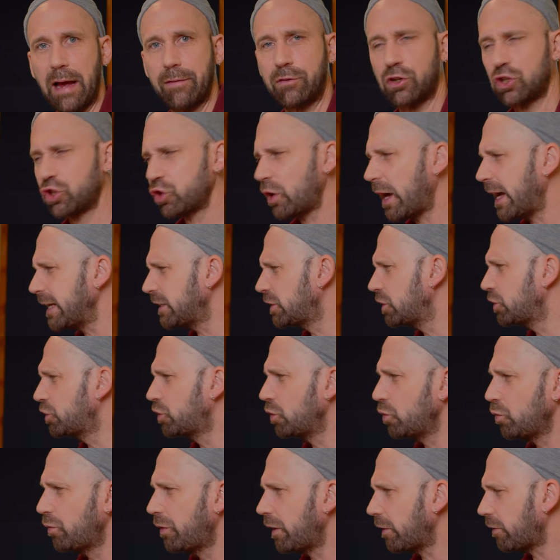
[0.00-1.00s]
I've tried to
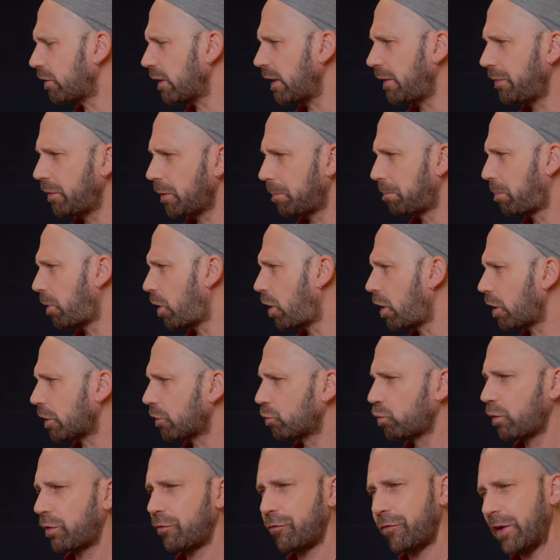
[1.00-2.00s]
do this in the
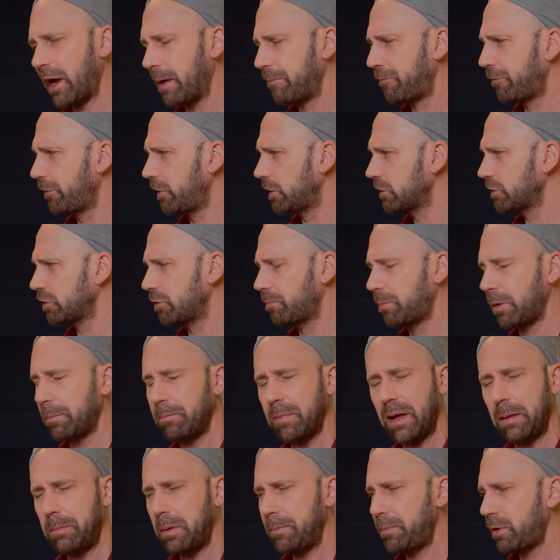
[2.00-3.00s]
box with FabFilter, but
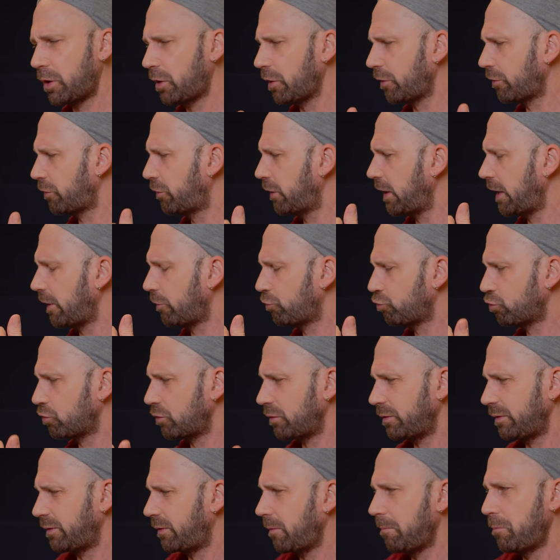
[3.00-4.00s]
maybe because
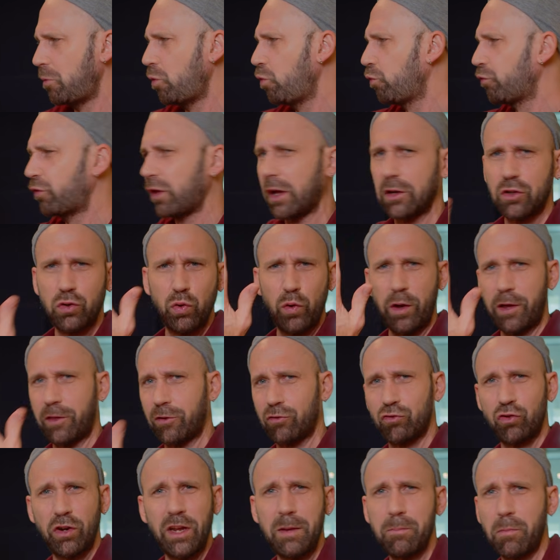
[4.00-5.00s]
the moves are too
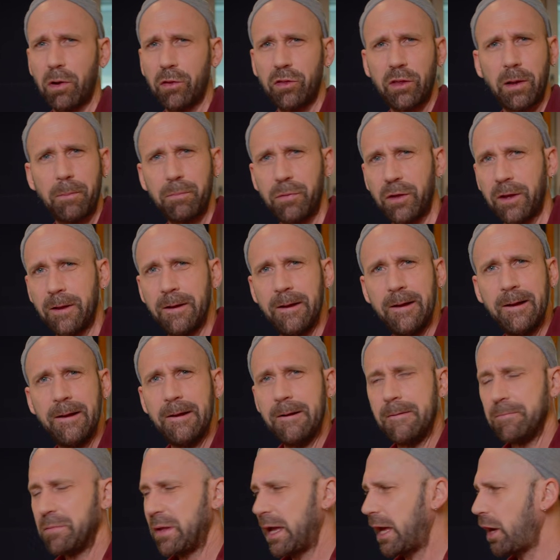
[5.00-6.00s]
extreme or something,
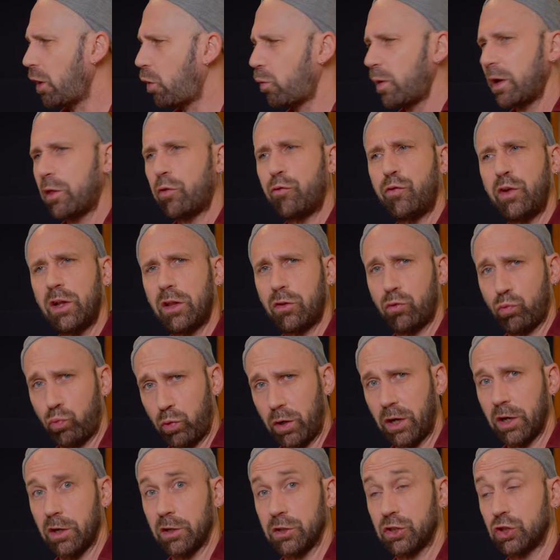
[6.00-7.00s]
it always feels
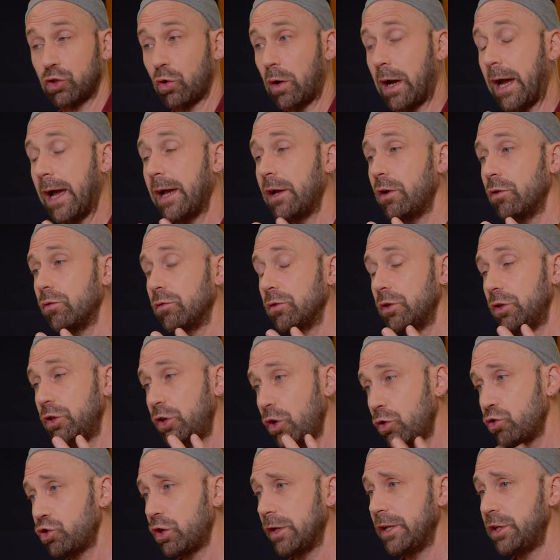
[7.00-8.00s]
weird. So I
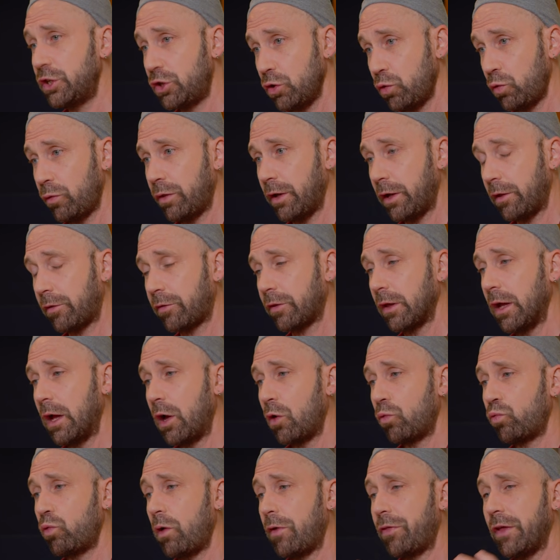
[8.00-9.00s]
usually do this
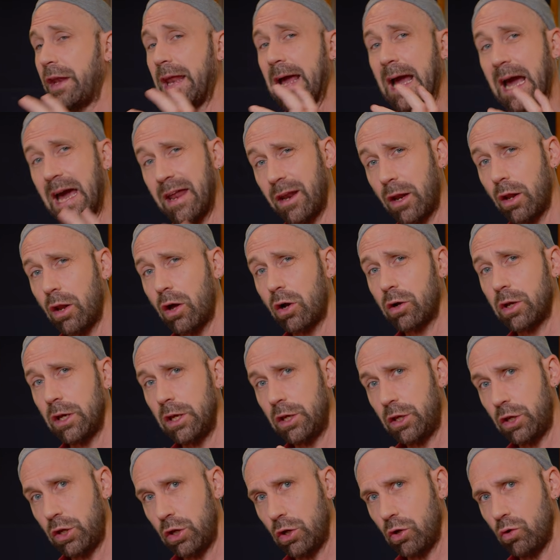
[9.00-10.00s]
with an analog
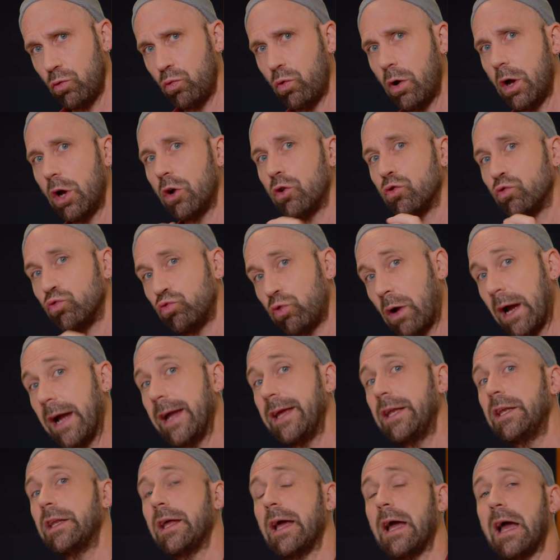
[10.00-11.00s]
EQ
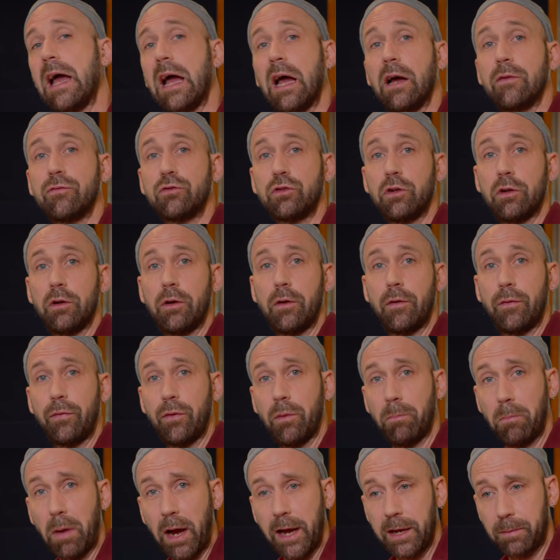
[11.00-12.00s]
right after
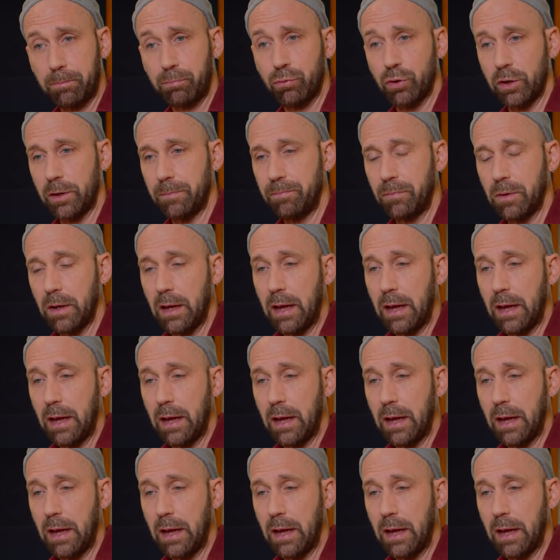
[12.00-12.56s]
the mic pre.